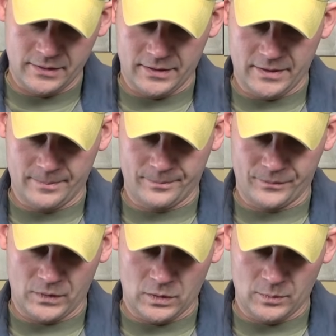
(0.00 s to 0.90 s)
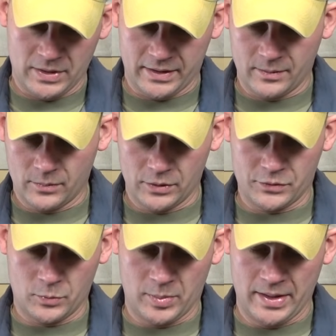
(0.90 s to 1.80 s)
on my
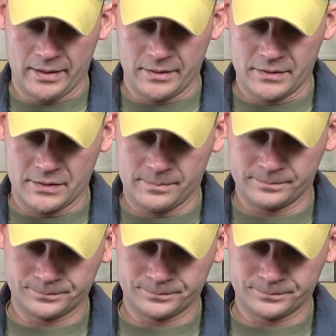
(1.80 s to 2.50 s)
commercial patterns.